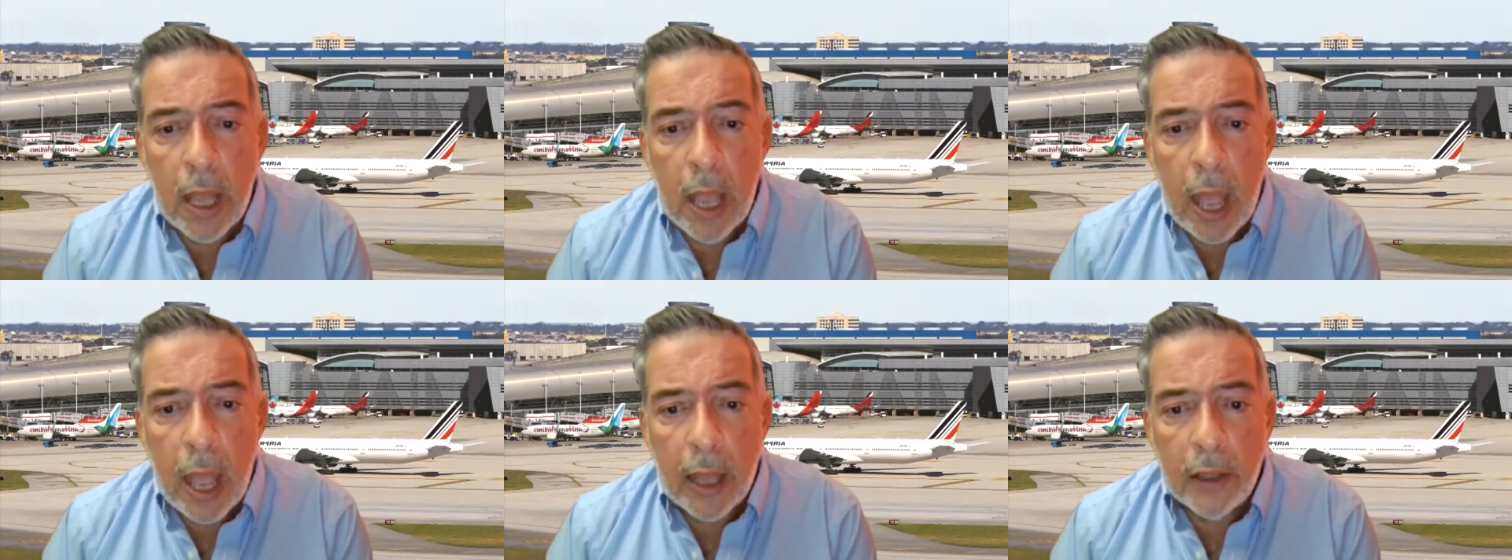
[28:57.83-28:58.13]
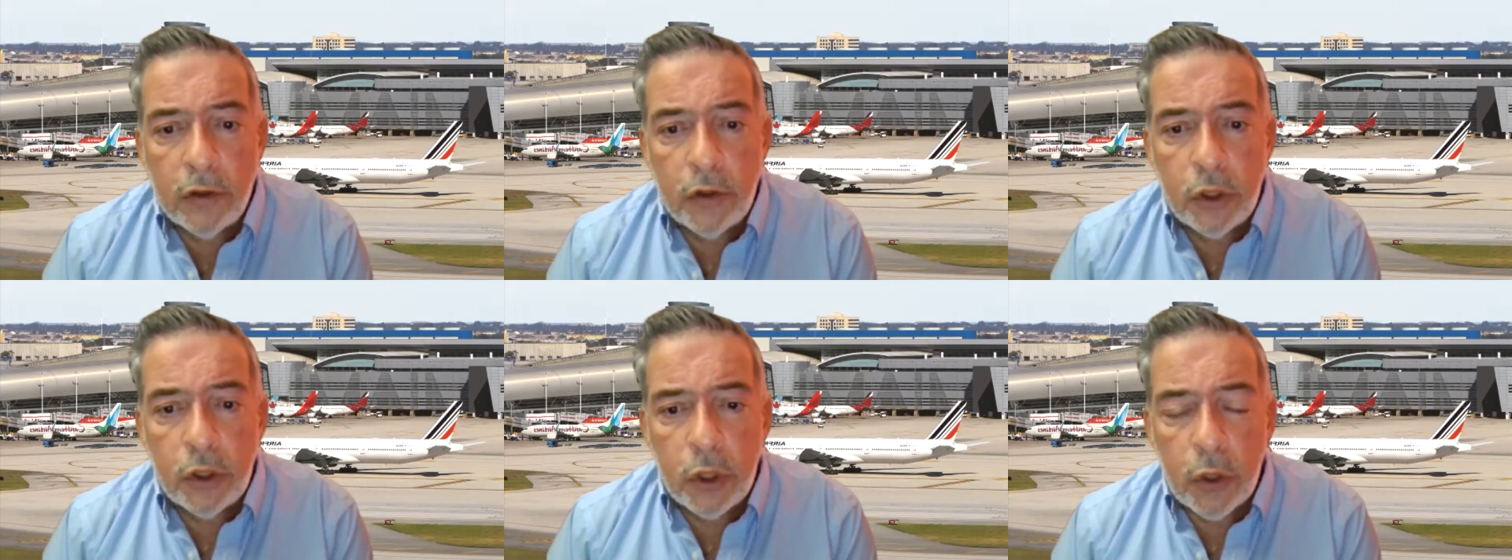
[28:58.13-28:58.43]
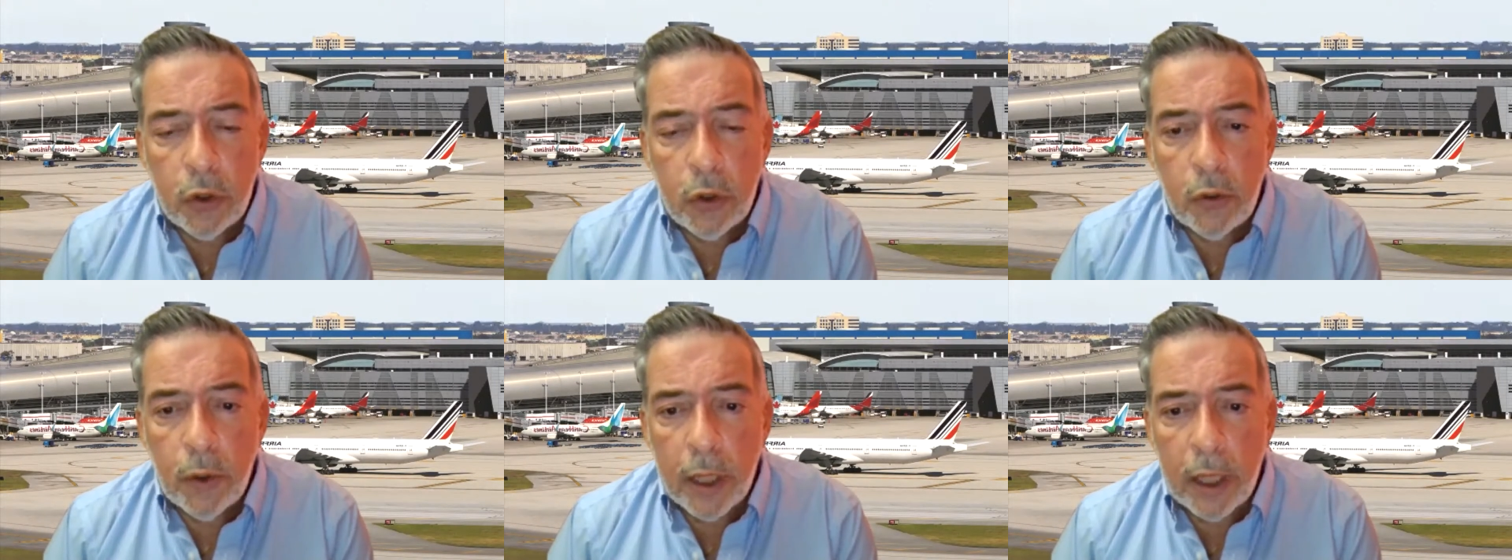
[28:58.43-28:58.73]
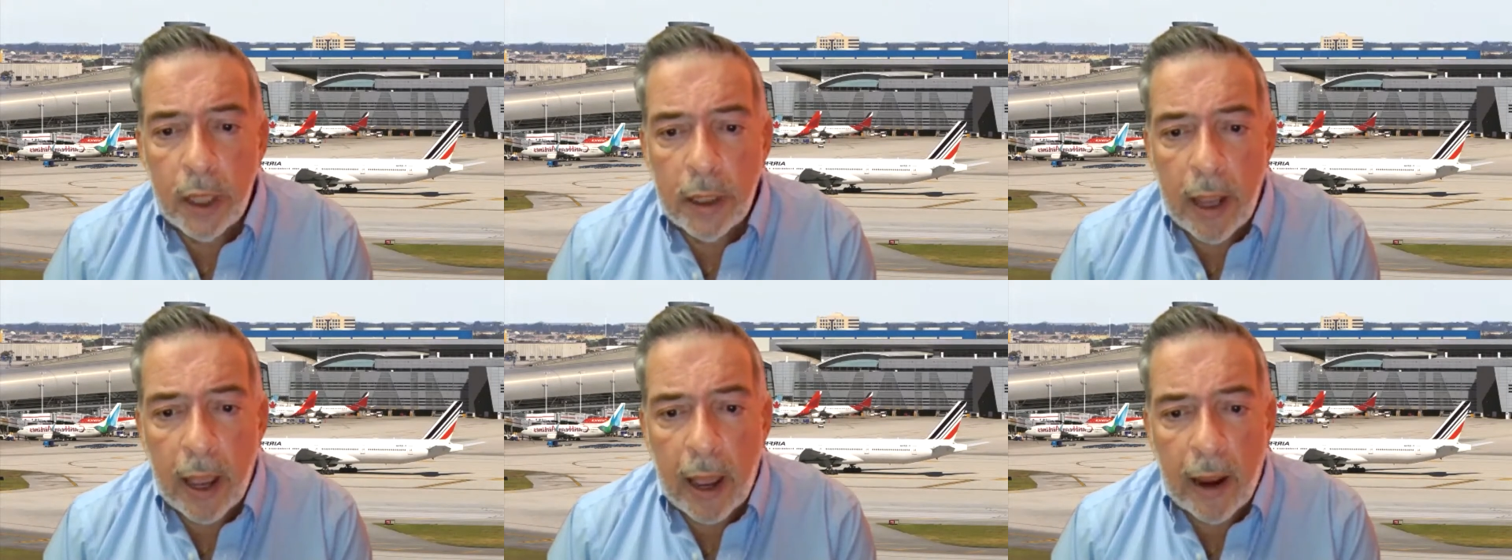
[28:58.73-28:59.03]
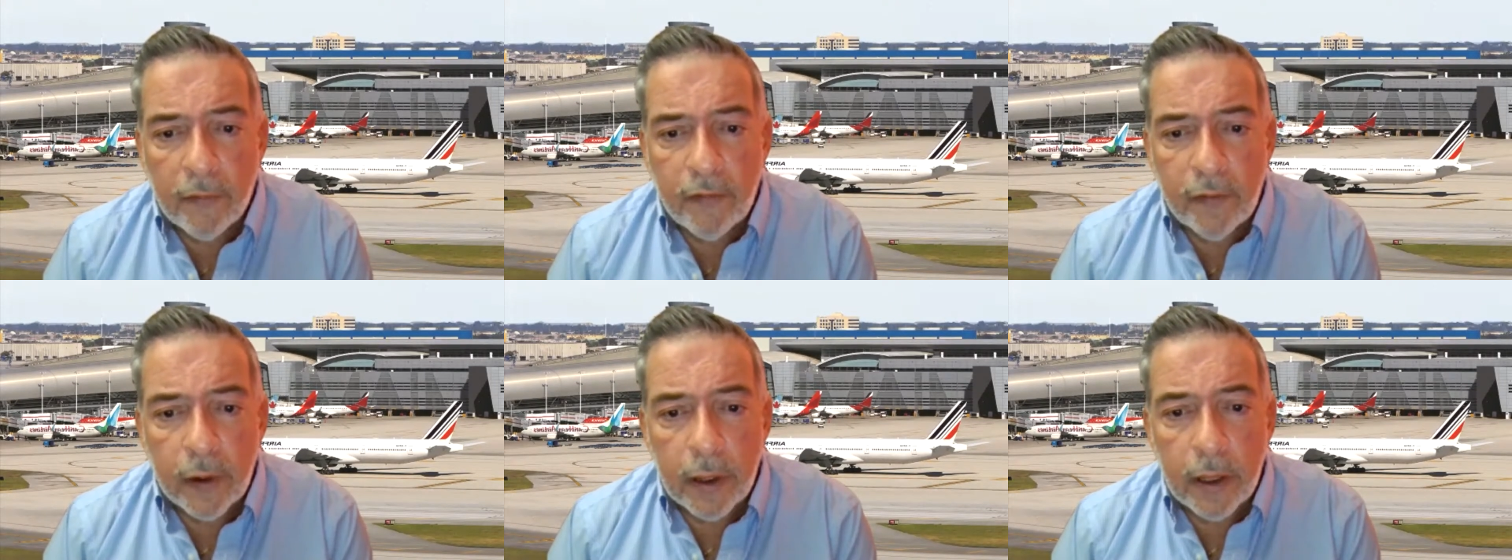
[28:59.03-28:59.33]
and 2 in
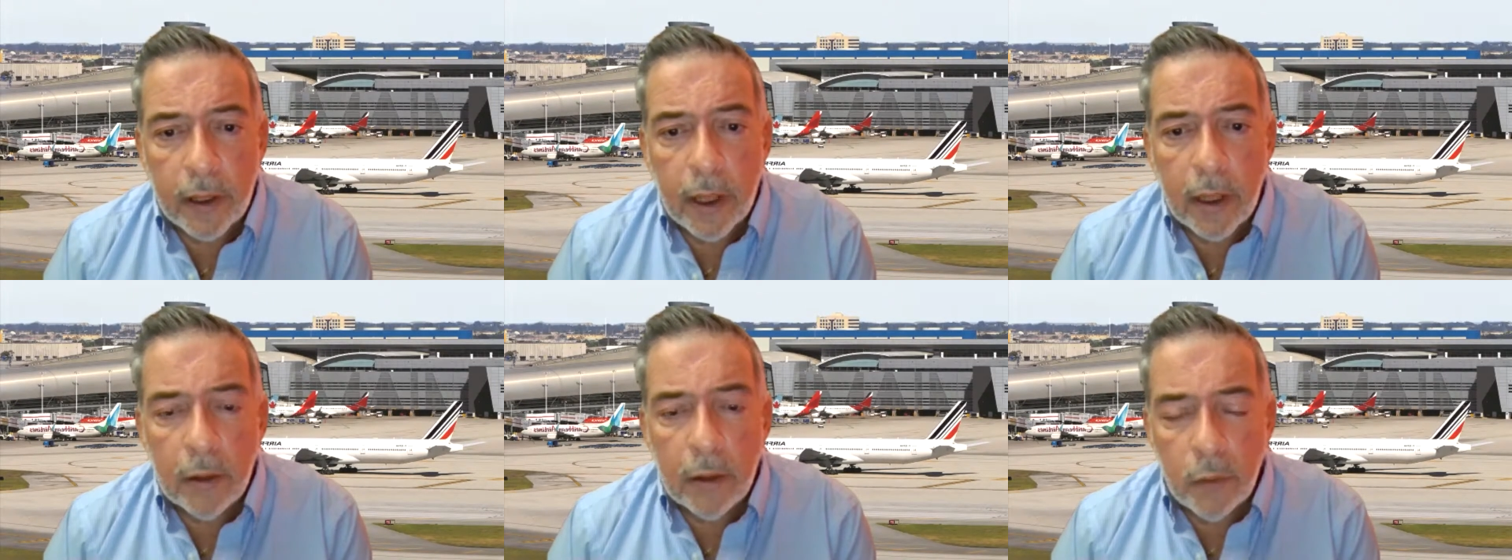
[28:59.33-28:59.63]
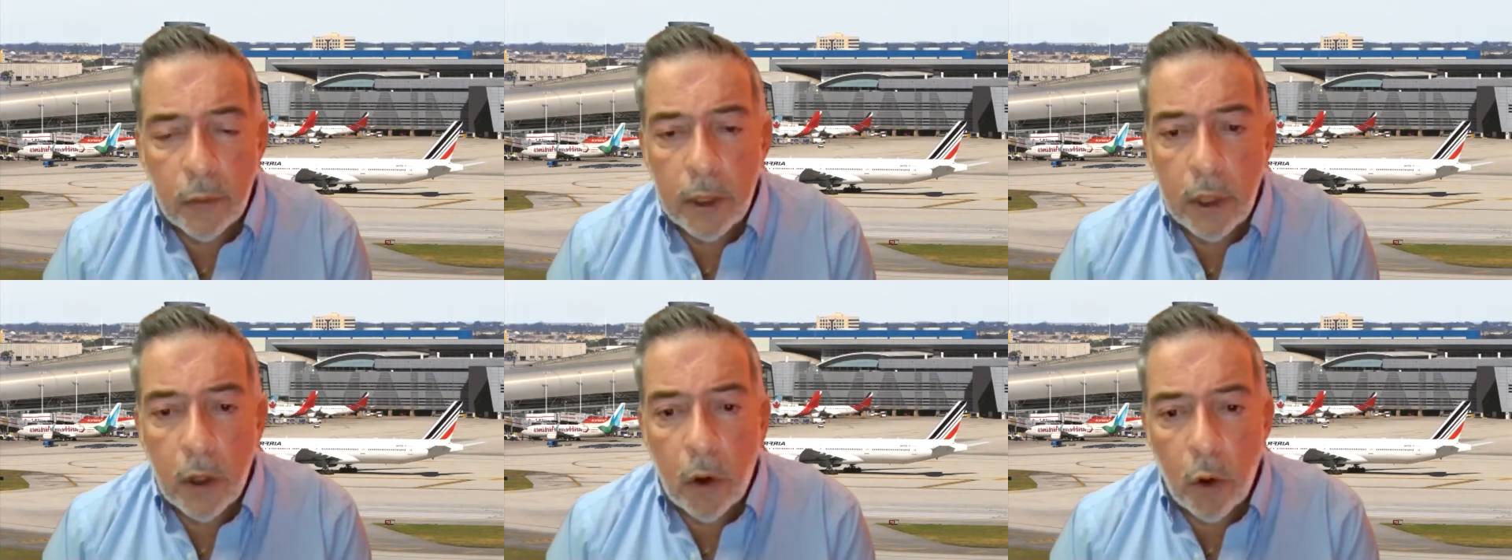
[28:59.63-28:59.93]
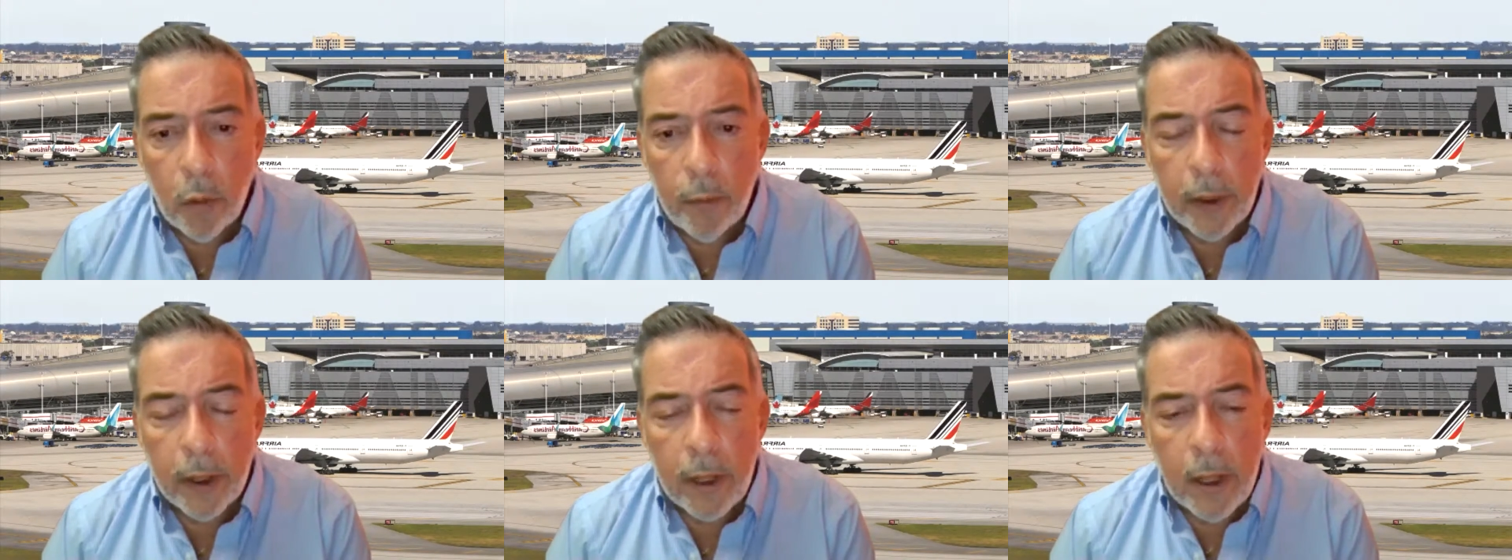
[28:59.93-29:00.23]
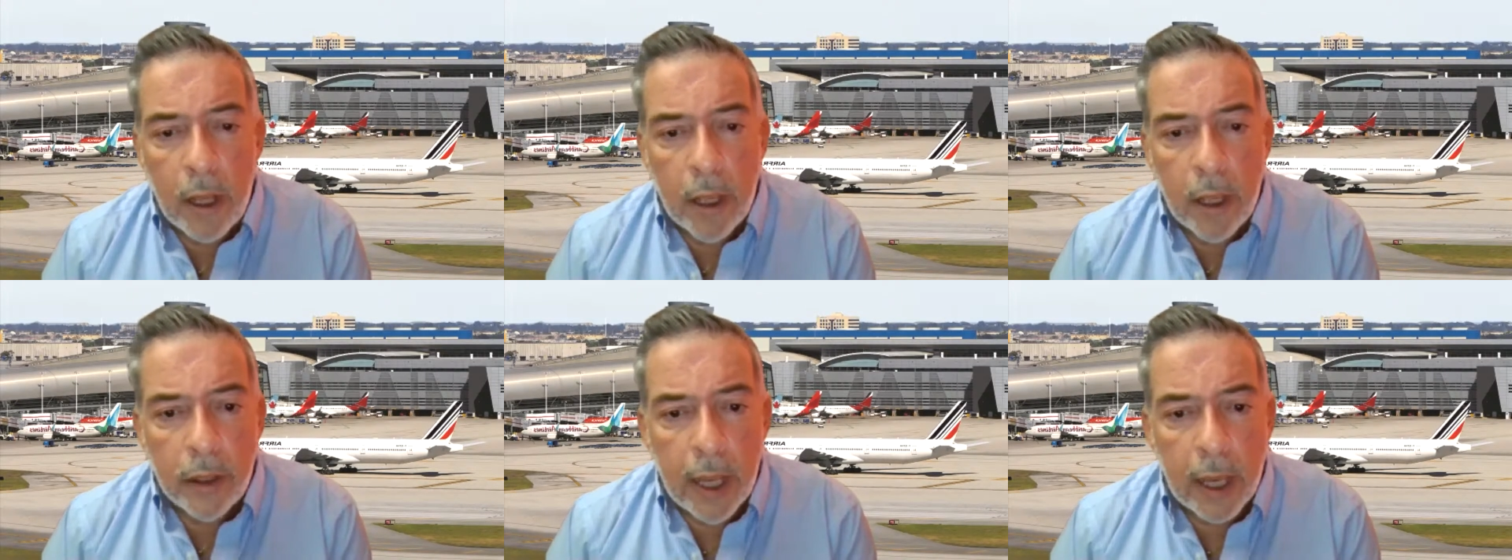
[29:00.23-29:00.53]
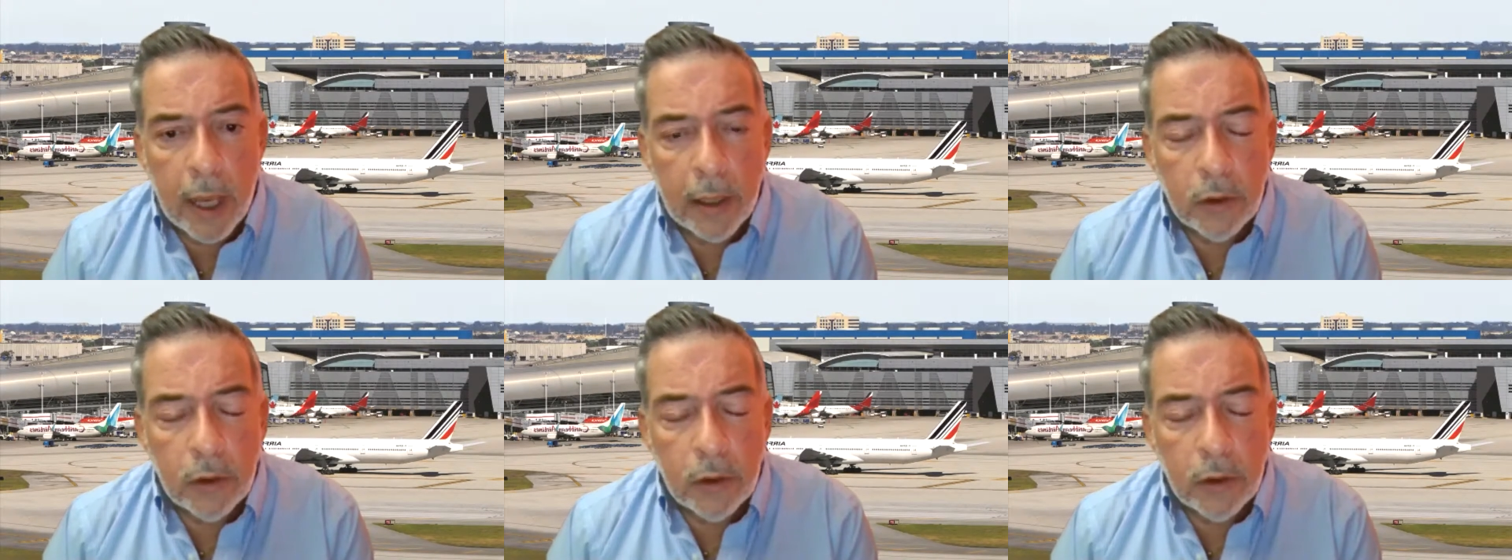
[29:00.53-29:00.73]
Africa. And we hope that